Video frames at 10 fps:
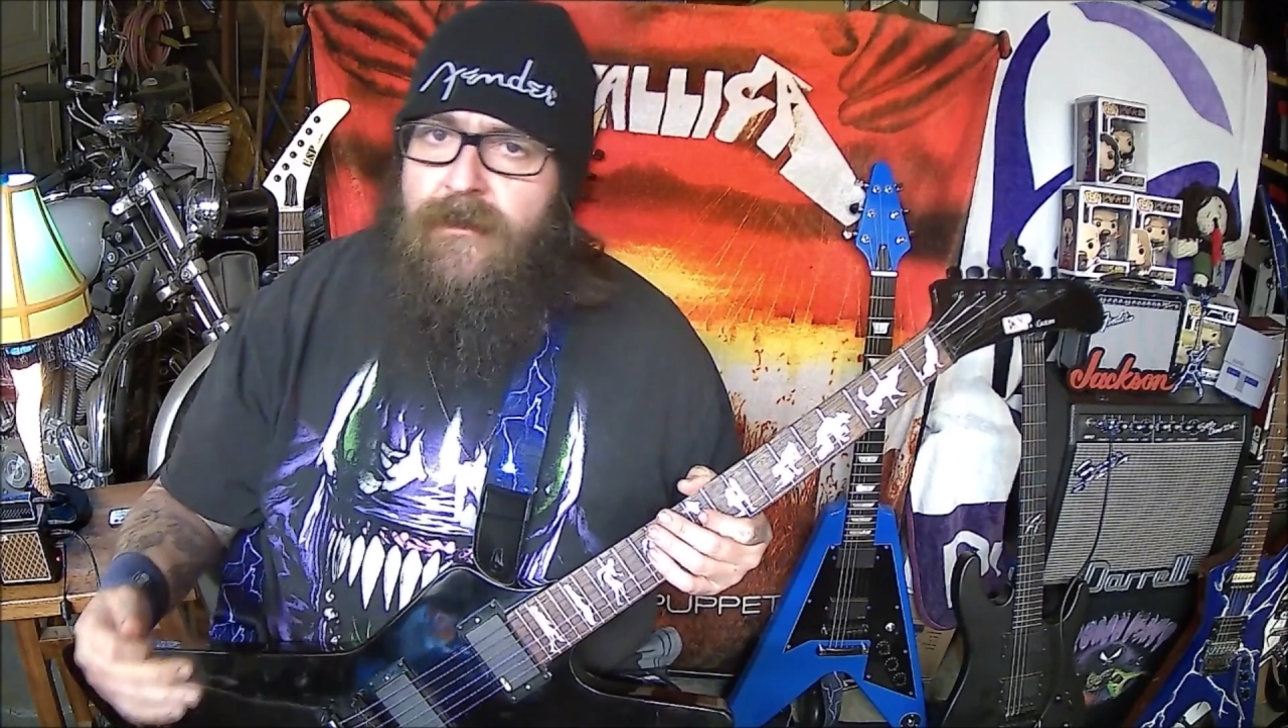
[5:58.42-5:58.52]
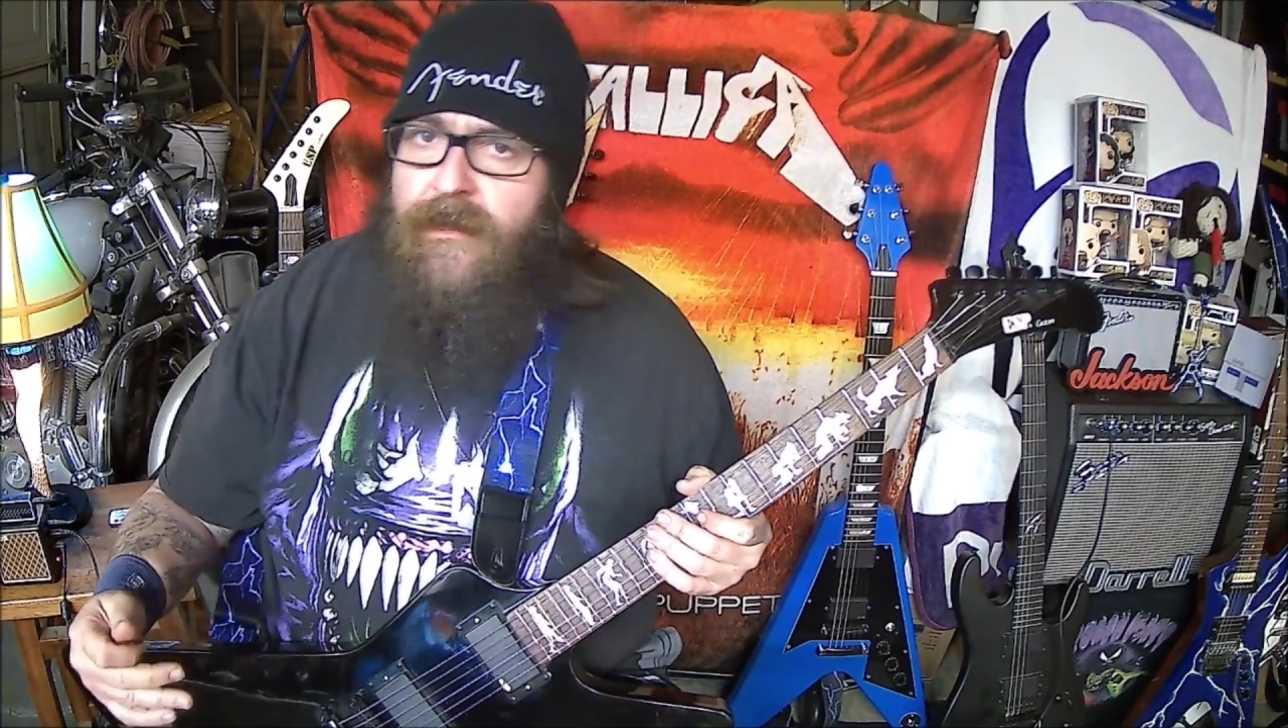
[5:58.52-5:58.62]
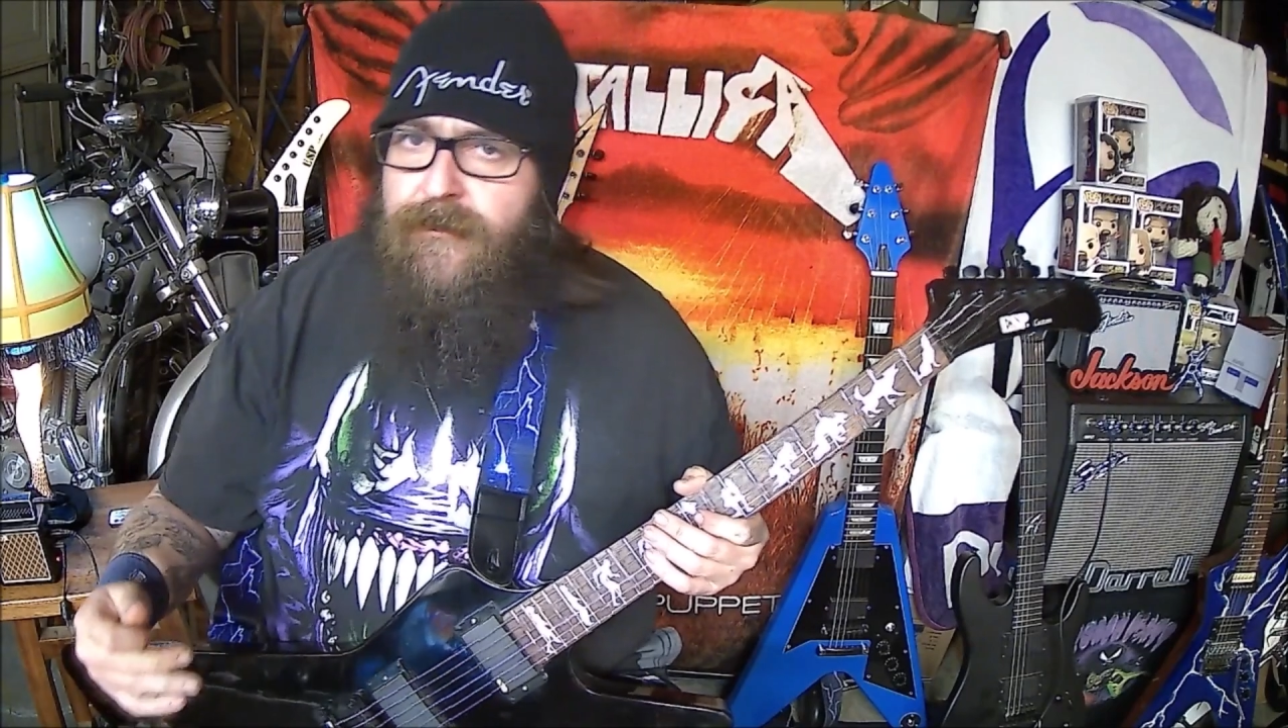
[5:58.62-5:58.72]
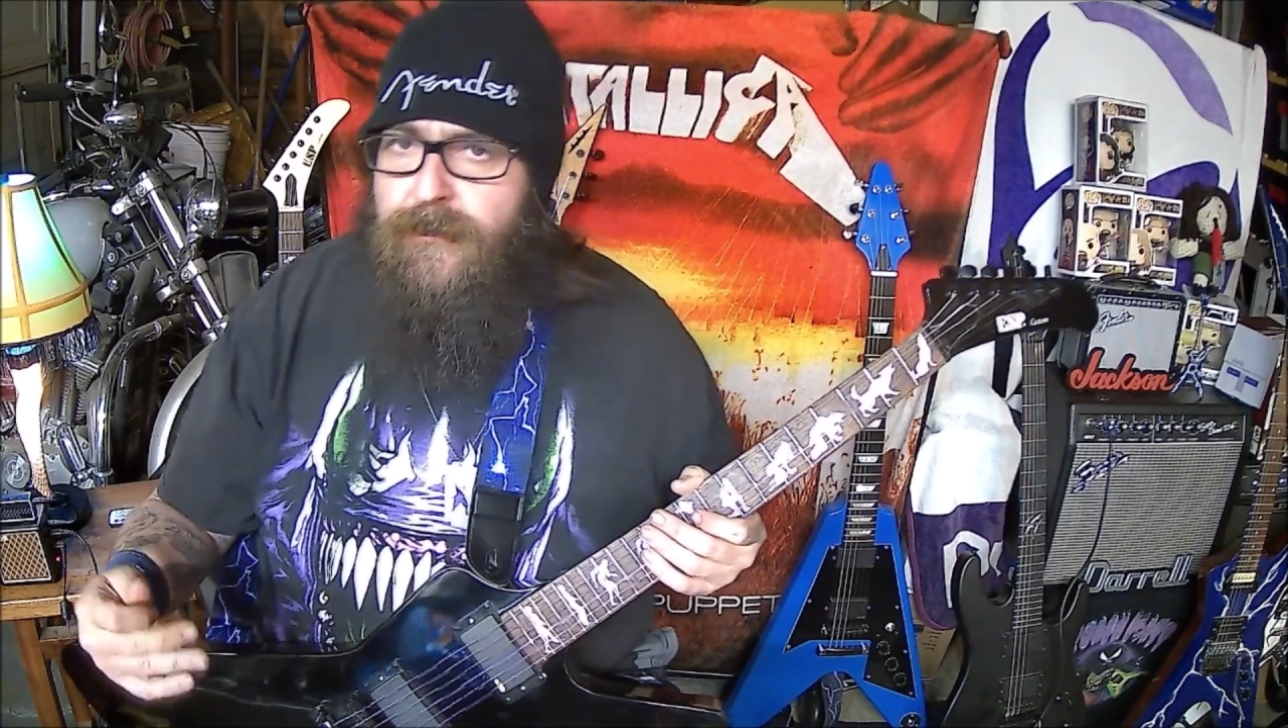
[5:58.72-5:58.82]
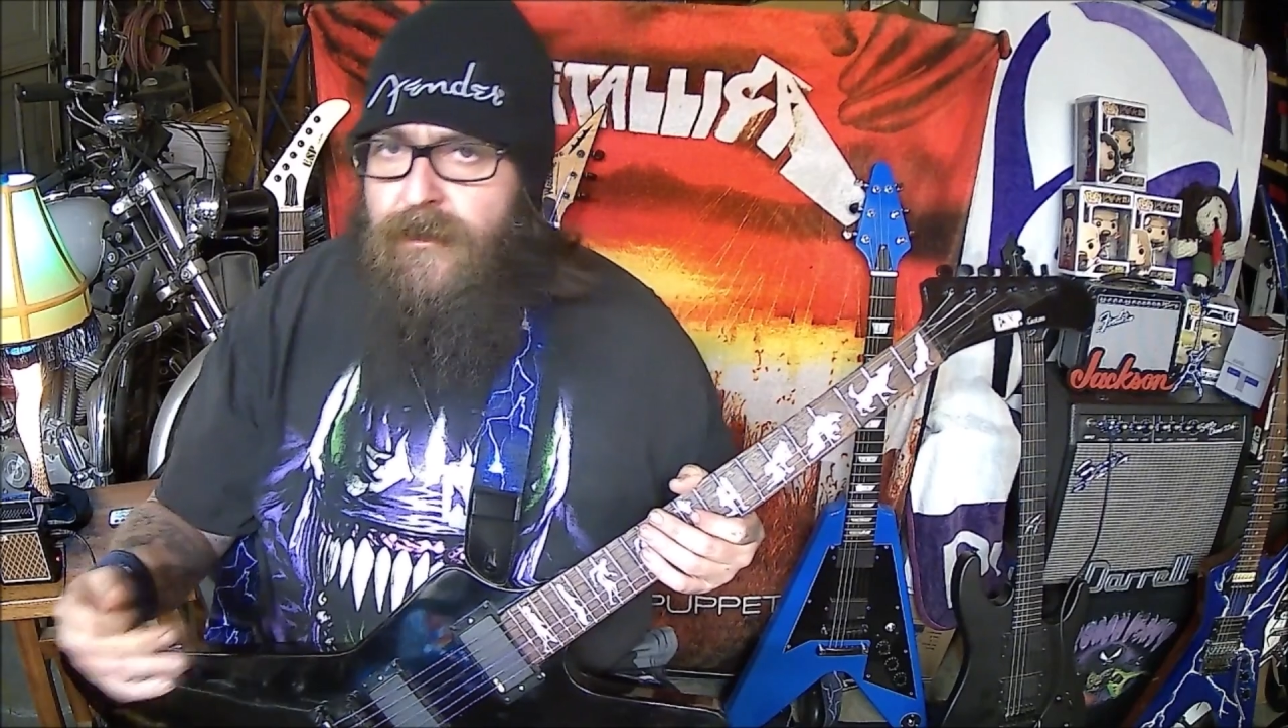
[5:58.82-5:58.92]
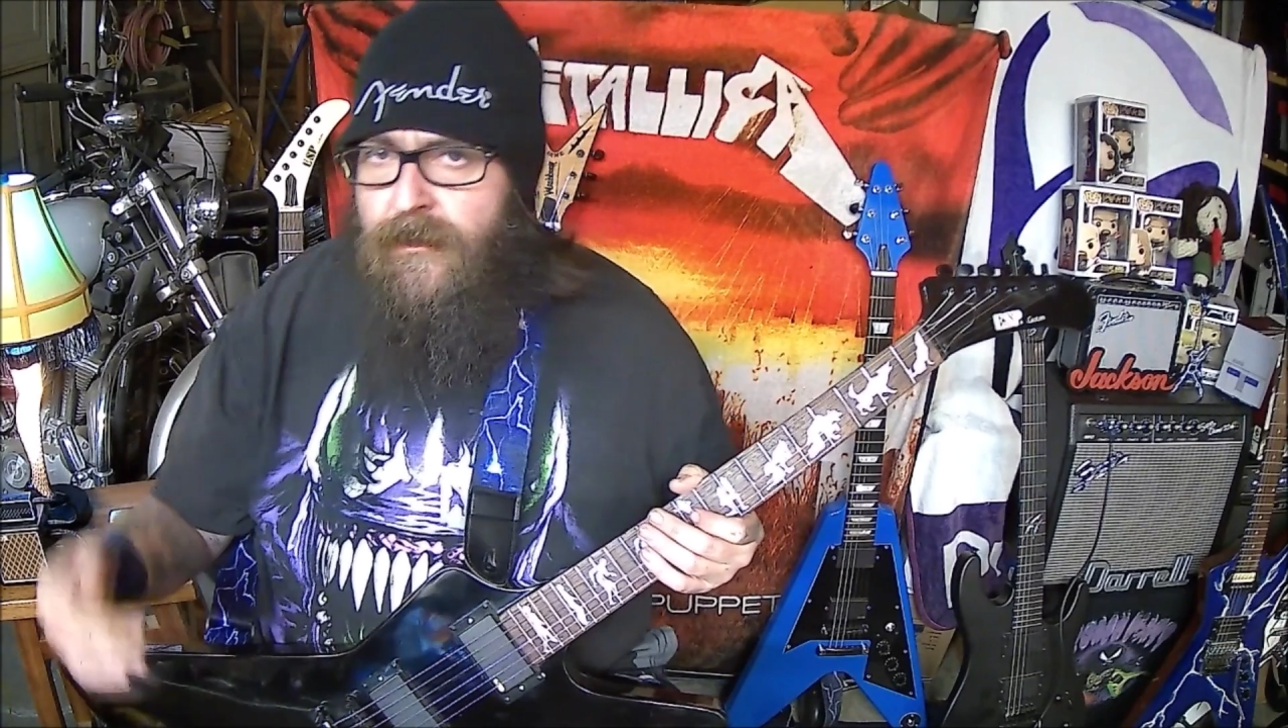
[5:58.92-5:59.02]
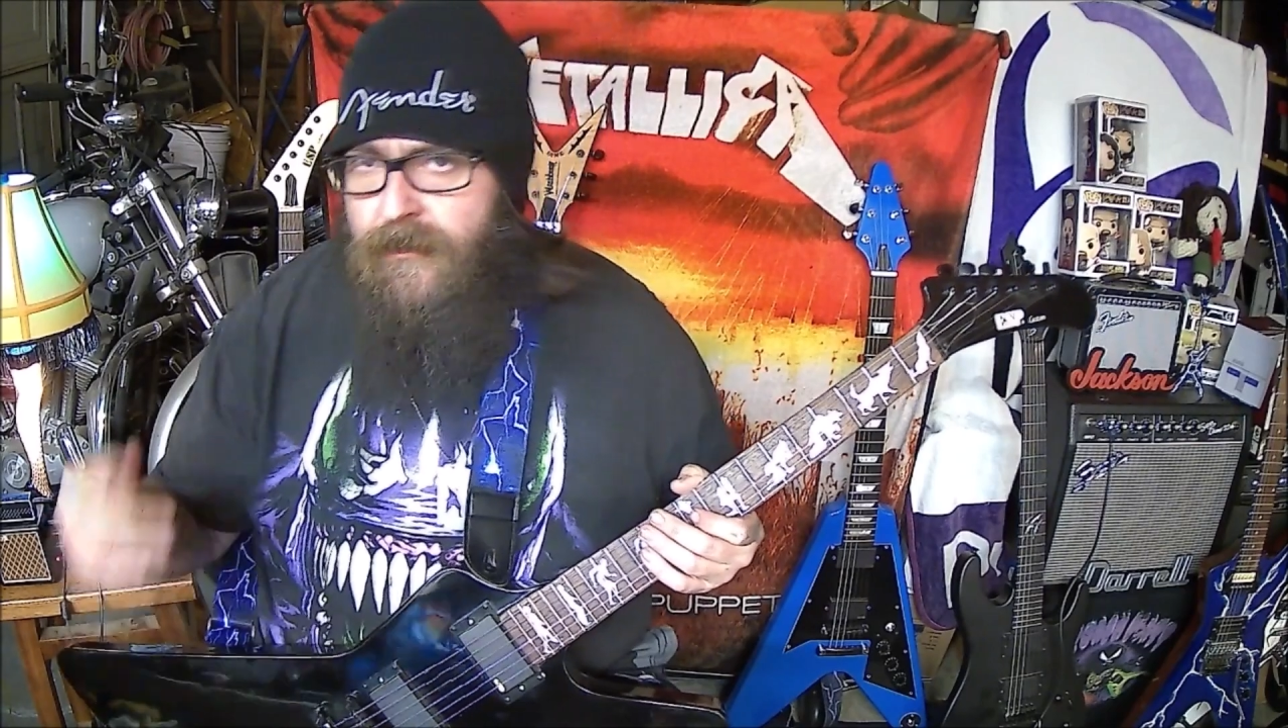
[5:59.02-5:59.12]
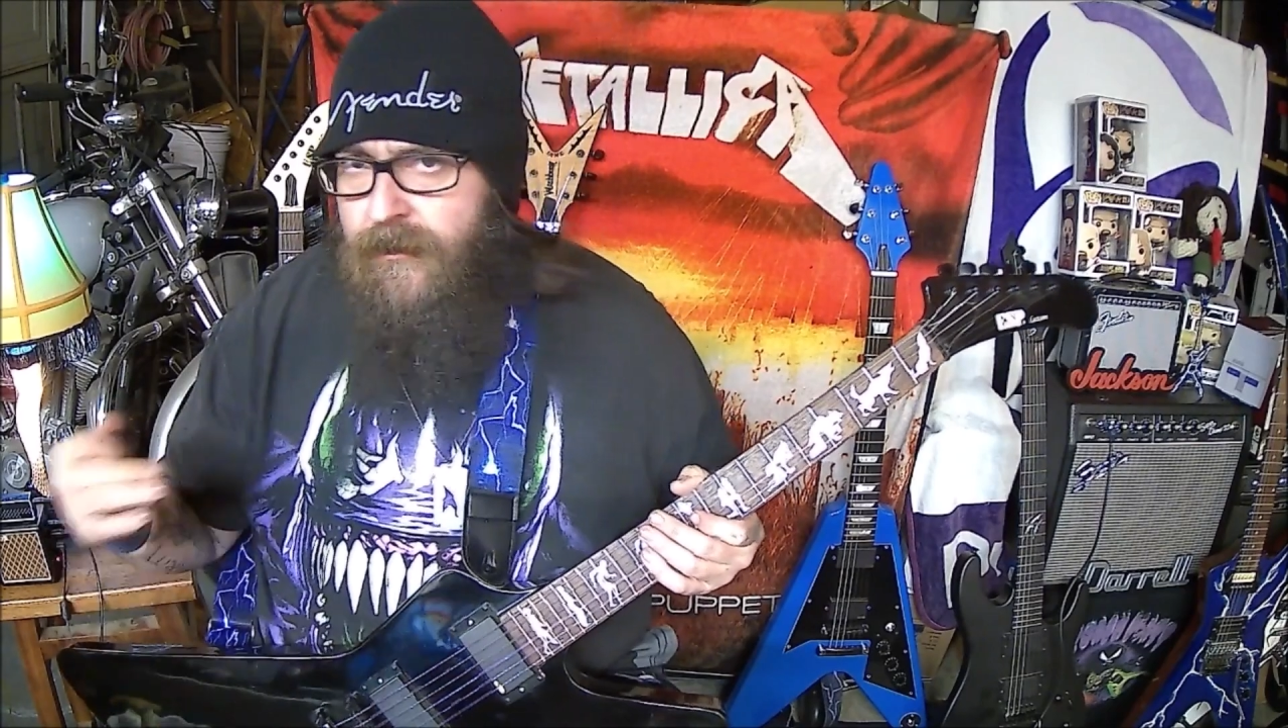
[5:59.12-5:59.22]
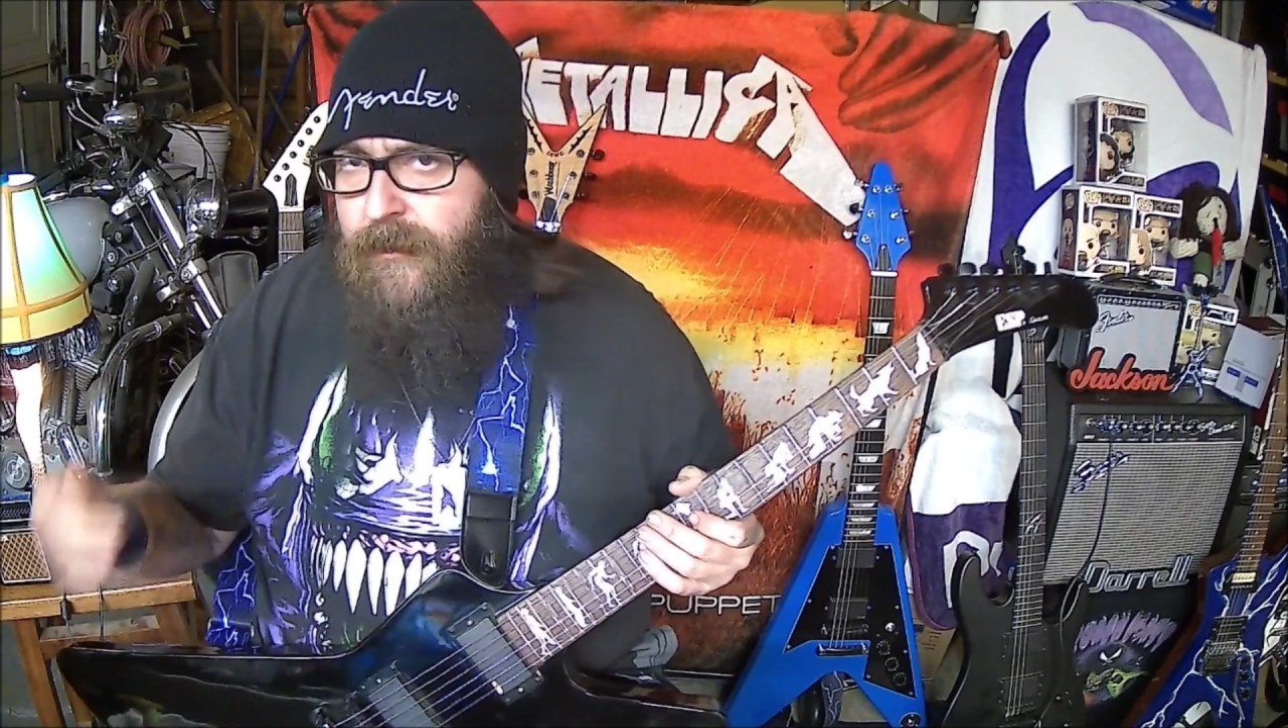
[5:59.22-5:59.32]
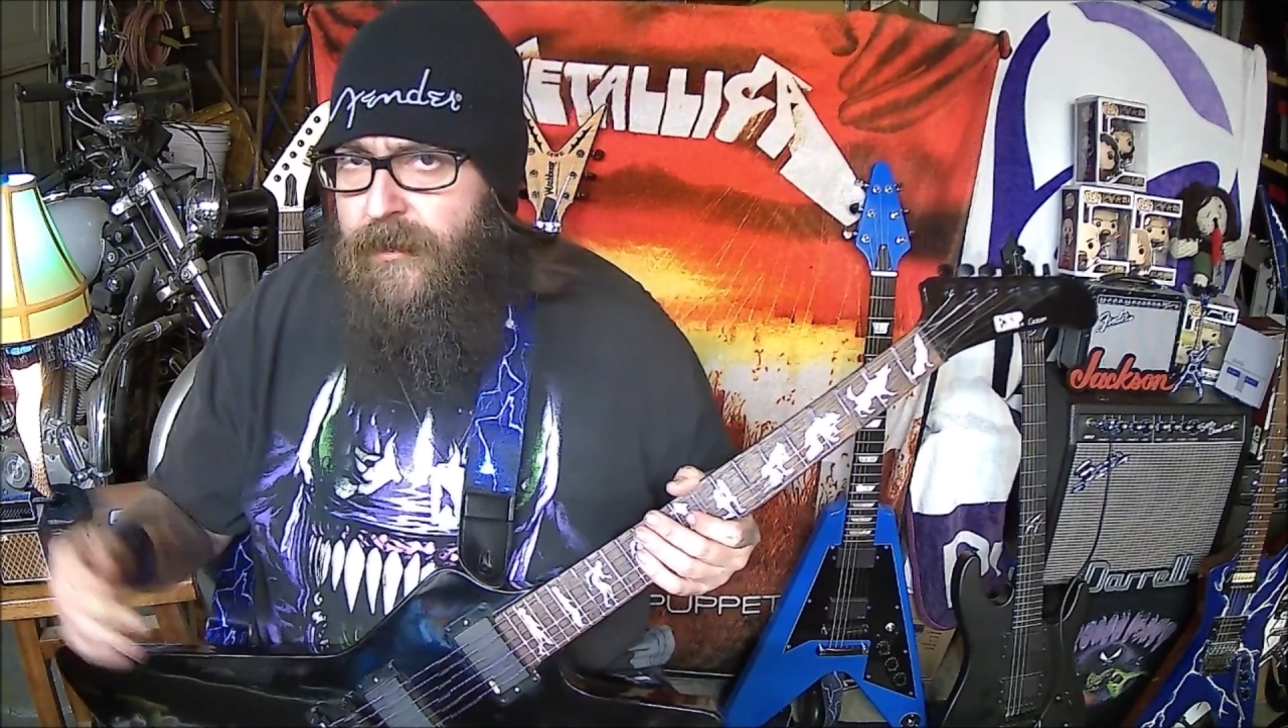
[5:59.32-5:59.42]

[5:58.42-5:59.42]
I threw on a little bit of